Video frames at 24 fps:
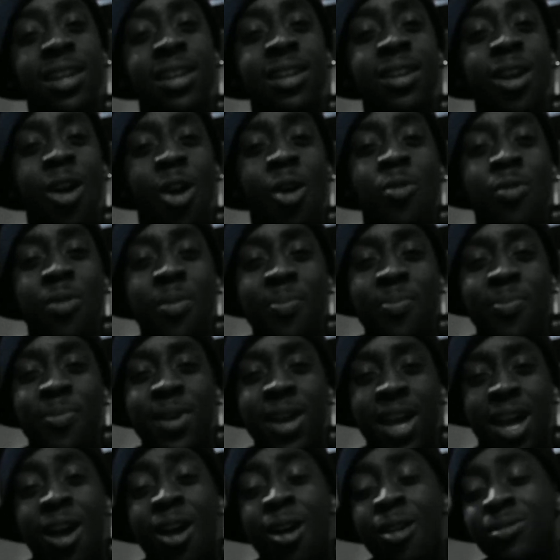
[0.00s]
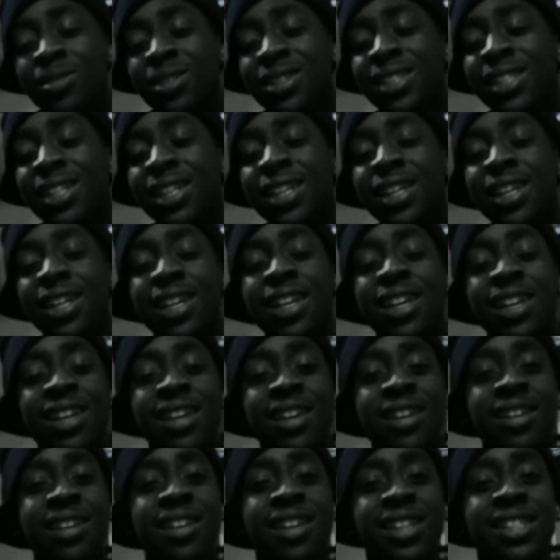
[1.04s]
go about
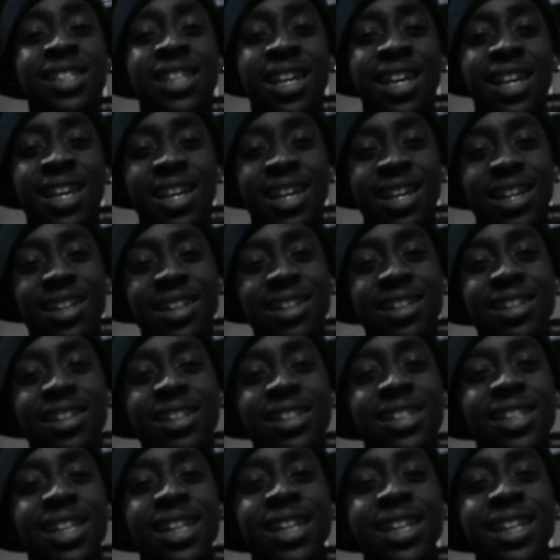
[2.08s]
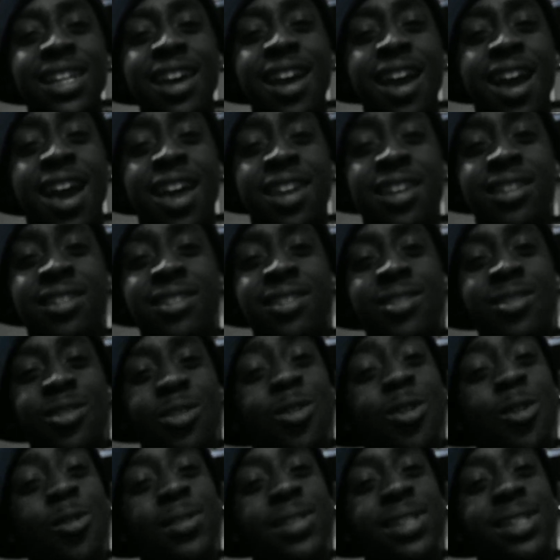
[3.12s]
this. Cause I gotta
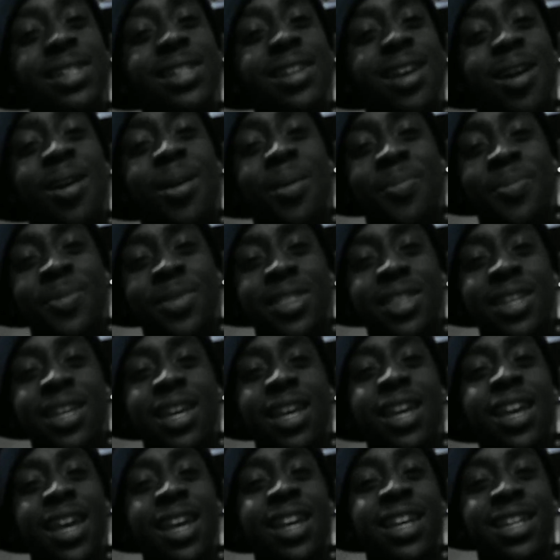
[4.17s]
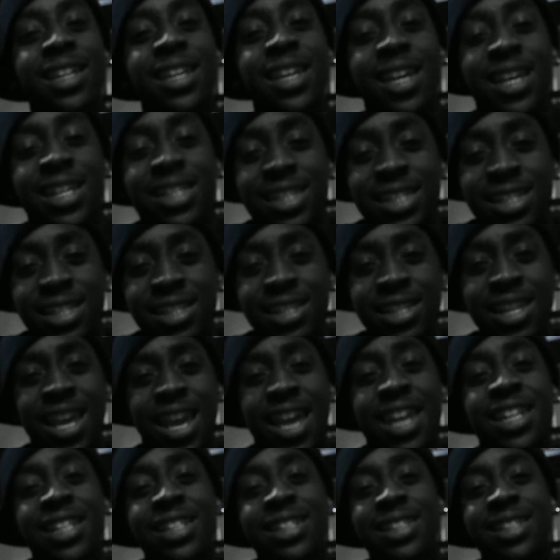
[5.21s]
do something, kissing
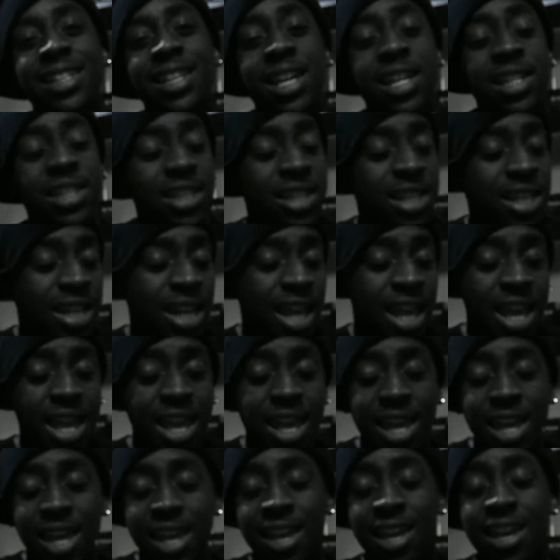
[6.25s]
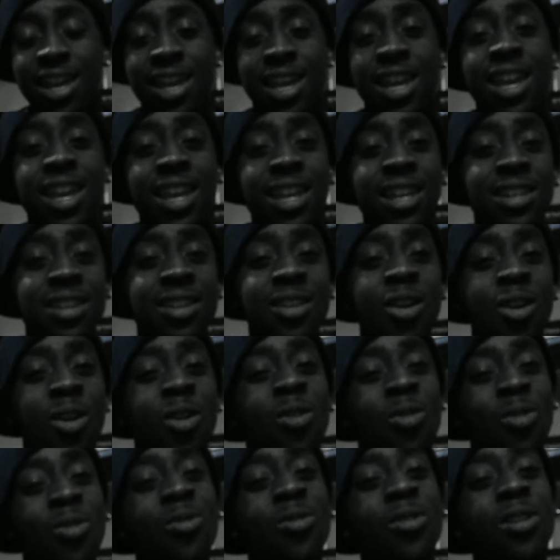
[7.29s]
and a touching. Ain't
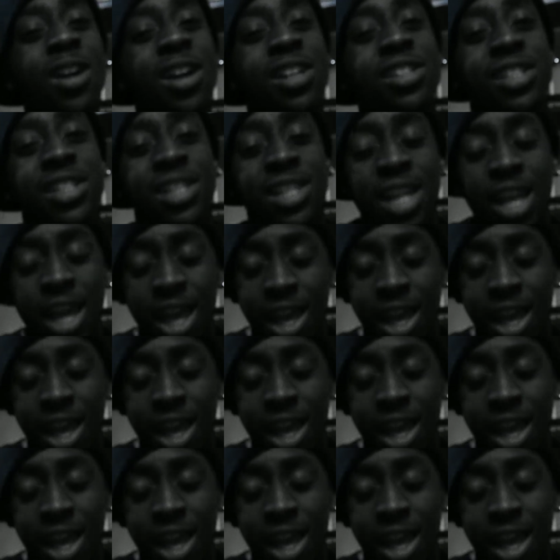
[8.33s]
no rushing